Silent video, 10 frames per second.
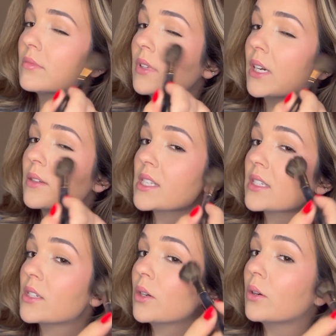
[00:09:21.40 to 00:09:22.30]
I always like
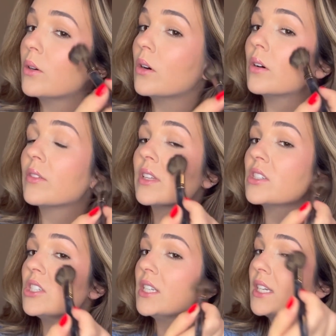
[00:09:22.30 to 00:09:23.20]
to go over the
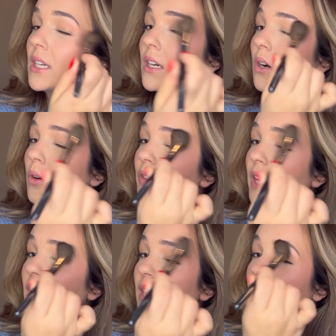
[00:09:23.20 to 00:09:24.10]
cheek, over the
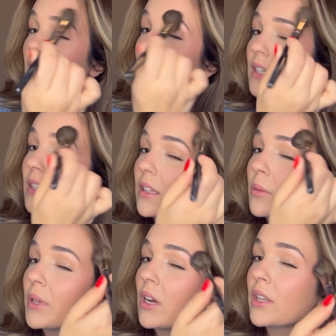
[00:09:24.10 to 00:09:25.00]
eyelid, a little
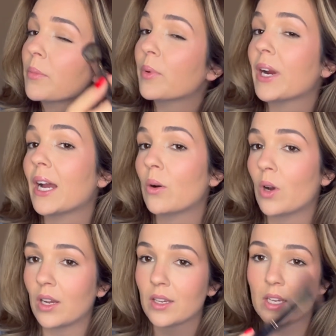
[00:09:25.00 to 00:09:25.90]
bit on the
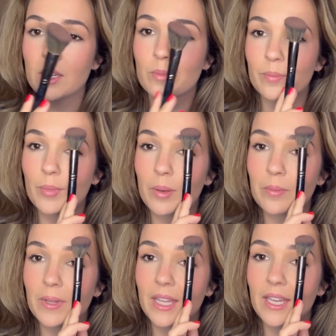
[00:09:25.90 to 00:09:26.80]
brow,
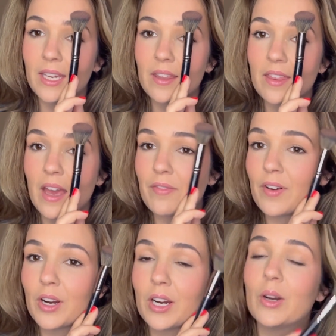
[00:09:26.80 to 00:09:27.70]
probably like that
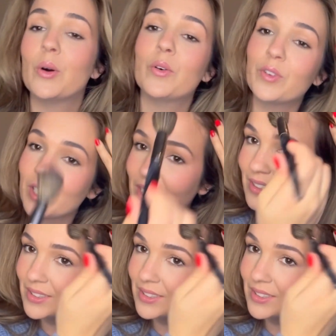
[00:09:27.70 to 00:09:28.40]
far over,